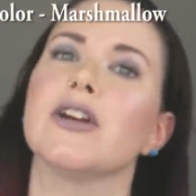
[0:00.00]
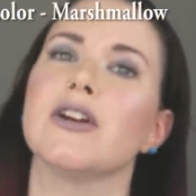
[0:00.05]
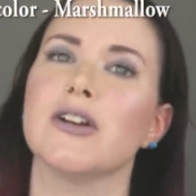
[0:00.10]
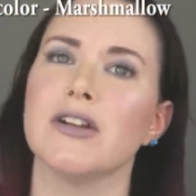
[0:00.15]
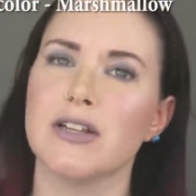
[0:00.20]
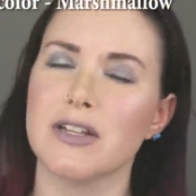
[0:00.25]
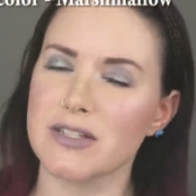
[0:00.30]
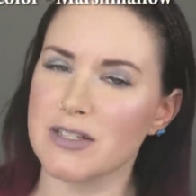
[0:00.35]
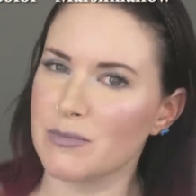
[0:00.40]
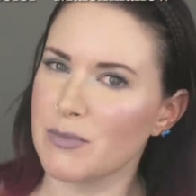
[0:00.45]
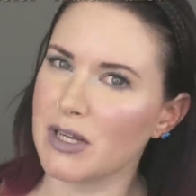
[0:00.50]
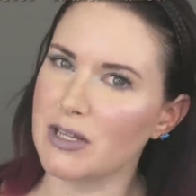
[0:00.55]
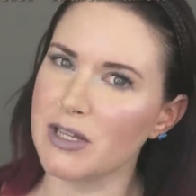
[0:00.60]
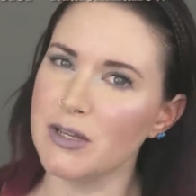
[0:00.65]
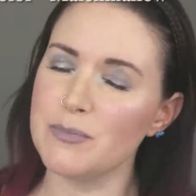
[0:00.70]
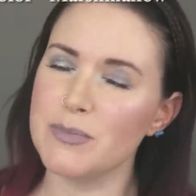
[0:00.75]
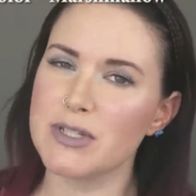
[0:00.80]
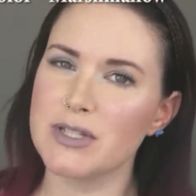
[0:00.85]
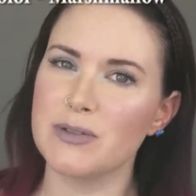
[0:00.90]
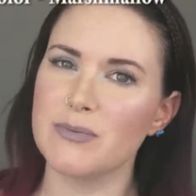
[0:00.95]
here it is on my
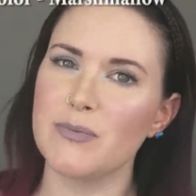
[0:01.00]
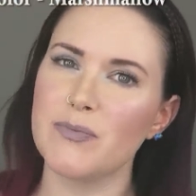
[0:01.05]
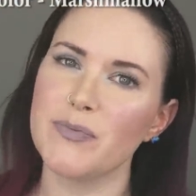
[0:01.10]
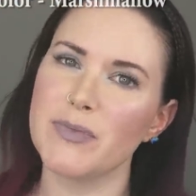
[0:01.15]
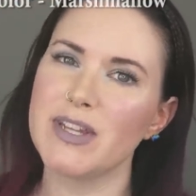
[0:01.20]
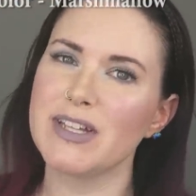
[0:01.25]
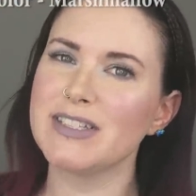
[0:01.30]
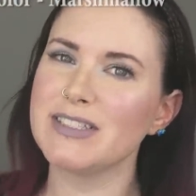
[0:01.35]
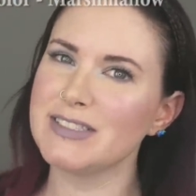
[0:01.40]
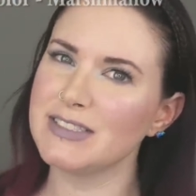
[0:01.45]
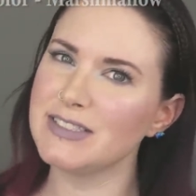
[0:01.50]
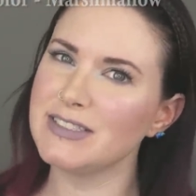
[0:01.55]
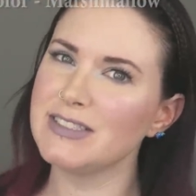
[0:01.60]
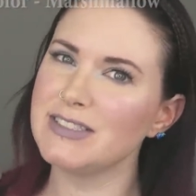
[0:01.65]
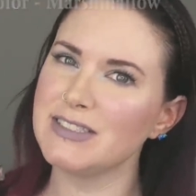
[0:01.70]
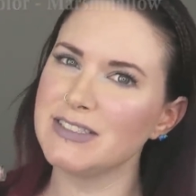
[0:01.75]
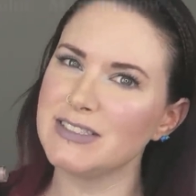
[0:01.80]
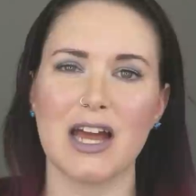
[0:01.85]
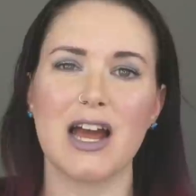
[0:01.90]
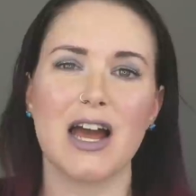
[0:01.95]
lips.
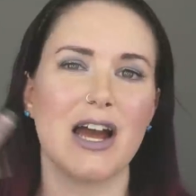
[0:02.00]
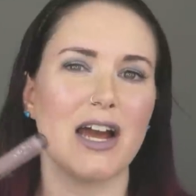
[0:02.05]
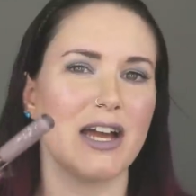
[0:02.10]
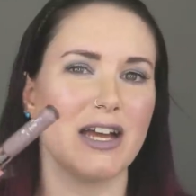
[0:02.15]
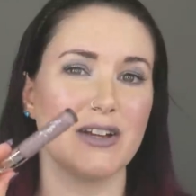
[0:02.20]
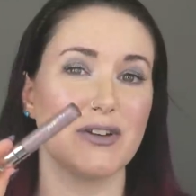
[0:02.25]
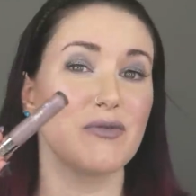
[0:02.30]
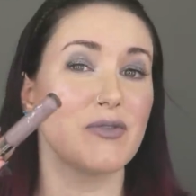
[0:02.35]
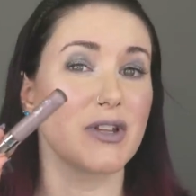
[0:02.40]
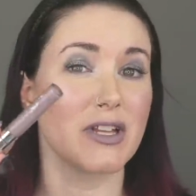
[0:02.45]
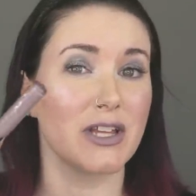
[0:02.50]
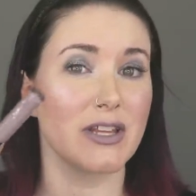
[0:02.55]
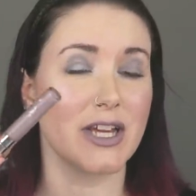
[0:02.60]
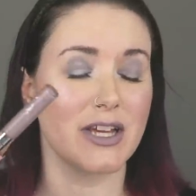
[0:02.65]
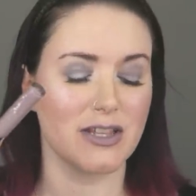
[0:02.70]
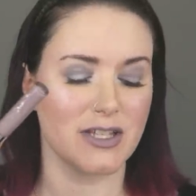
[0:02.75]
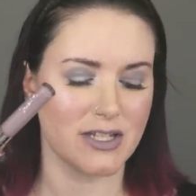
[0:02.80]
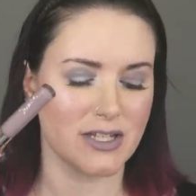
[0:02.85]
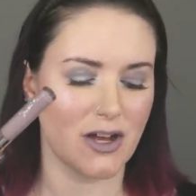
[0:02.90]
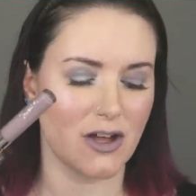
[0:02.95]
I really
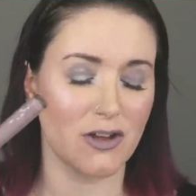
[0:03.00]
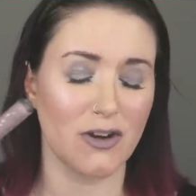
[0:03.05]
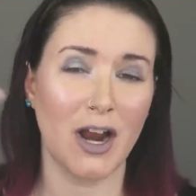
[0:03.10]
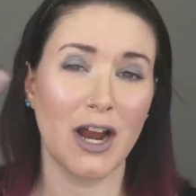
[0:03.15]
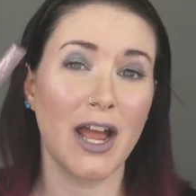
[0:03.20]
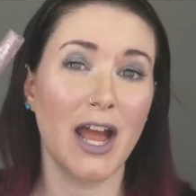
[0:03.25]
like this color.